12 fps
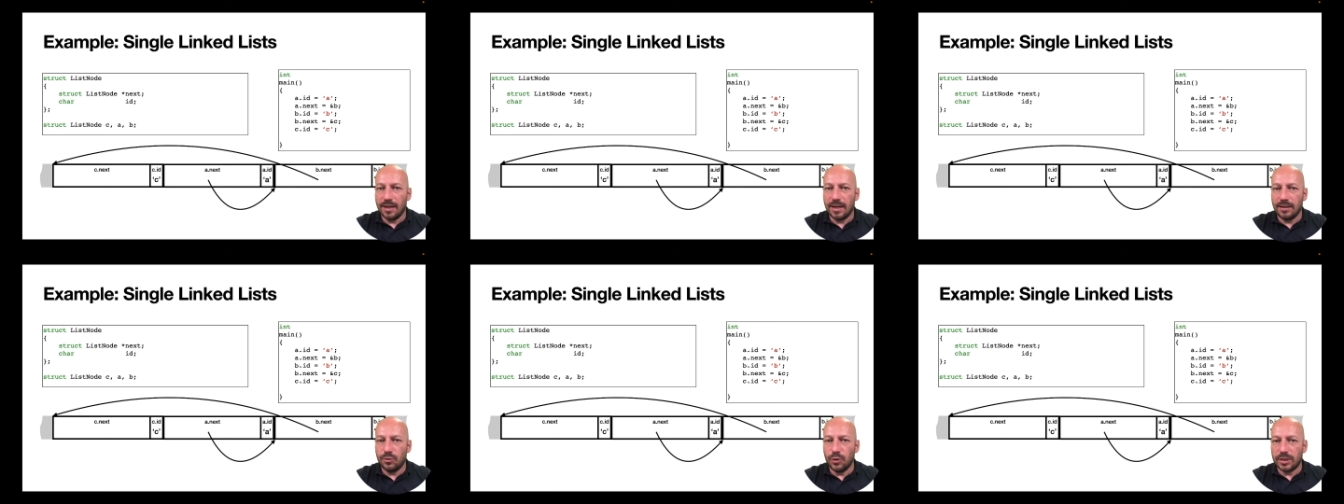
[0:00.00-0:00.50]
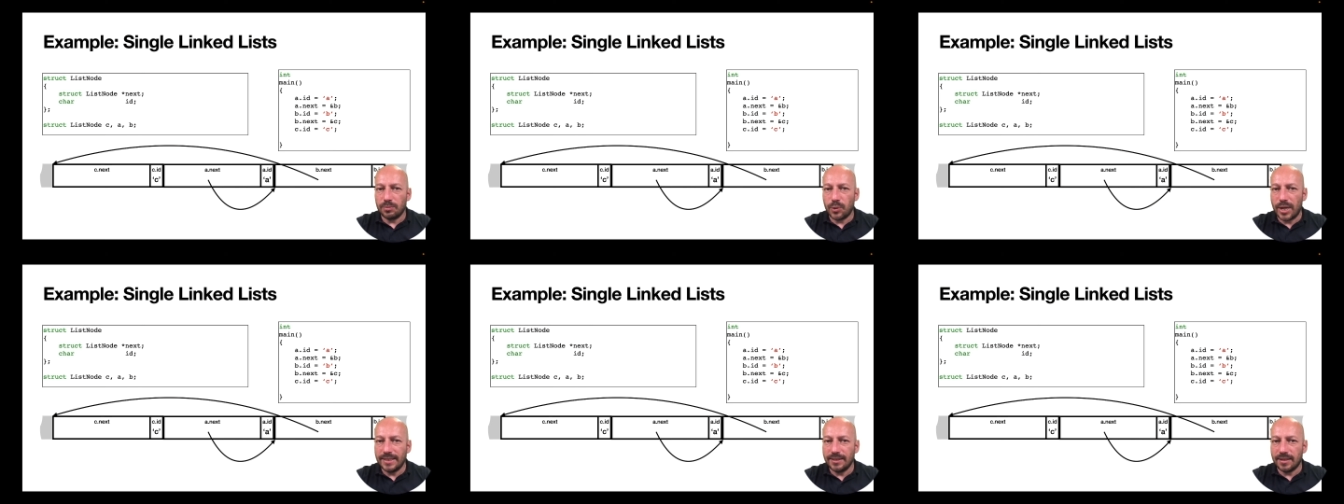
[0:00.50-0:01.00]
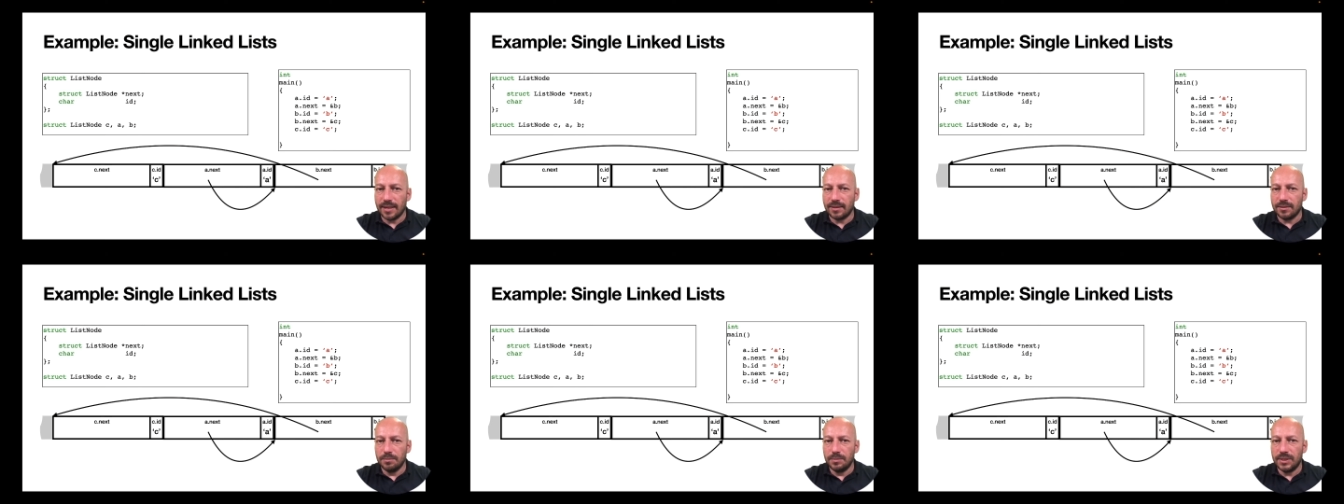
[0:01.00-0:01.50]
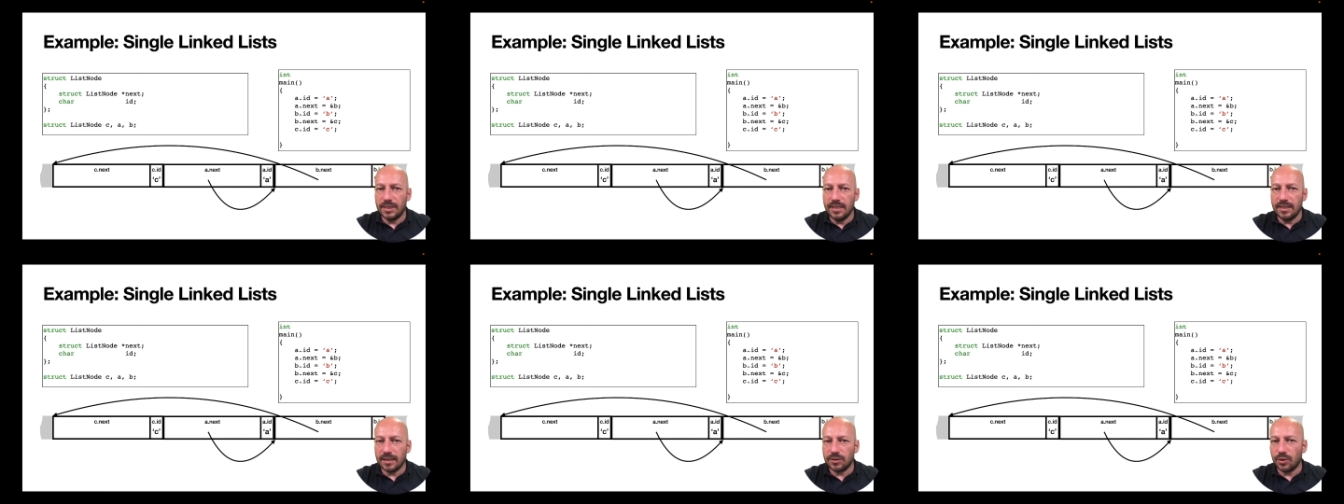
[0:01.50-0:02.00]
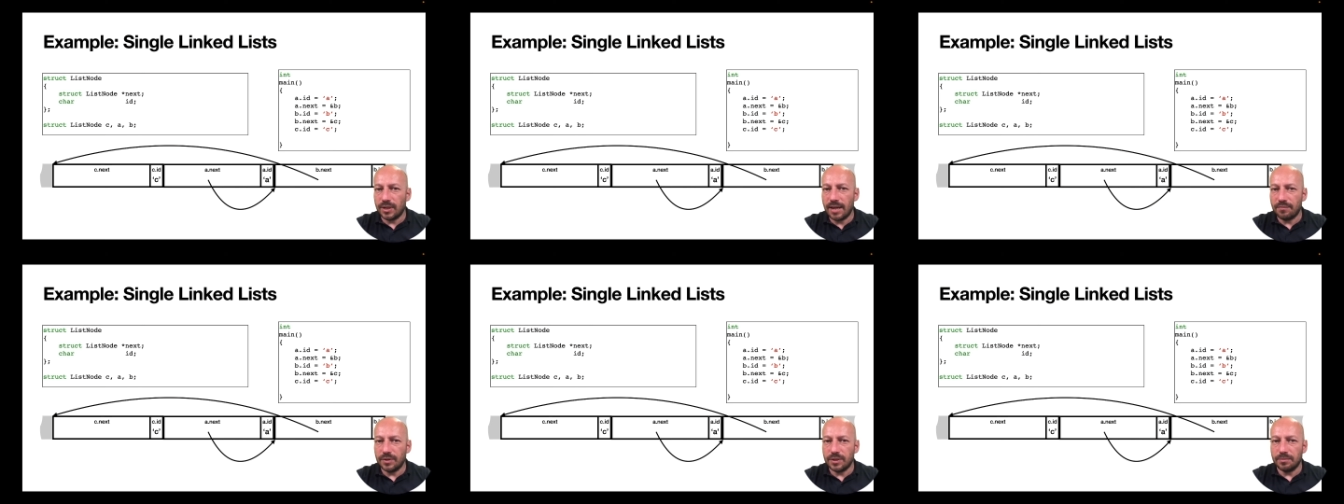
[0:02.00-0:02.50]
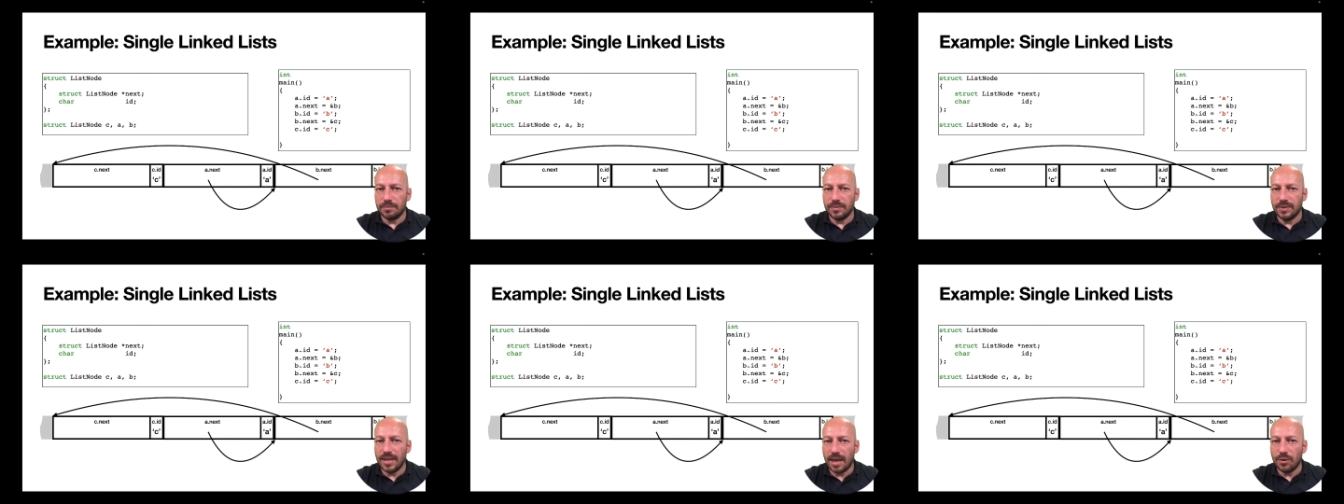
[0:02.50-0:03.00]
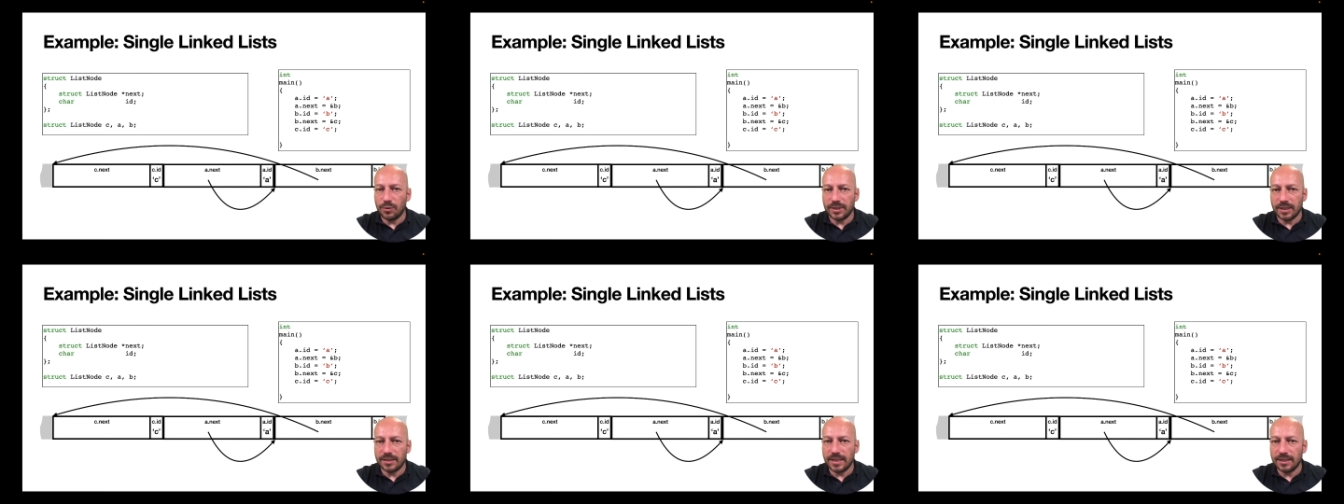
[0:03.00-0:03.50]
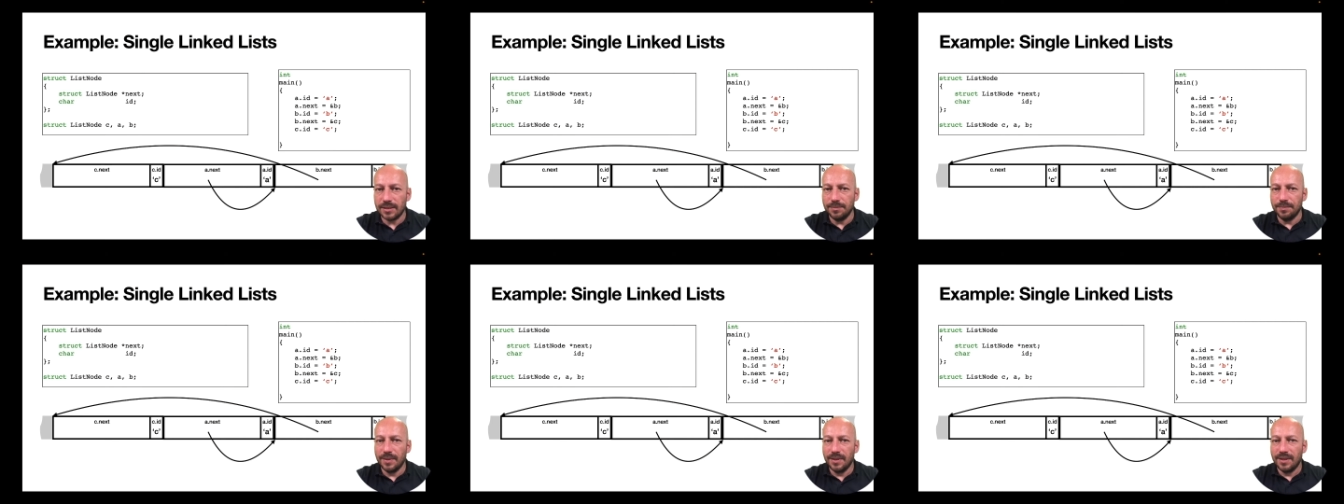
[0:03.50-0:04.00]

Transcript: And to express that c does not have a, another successor,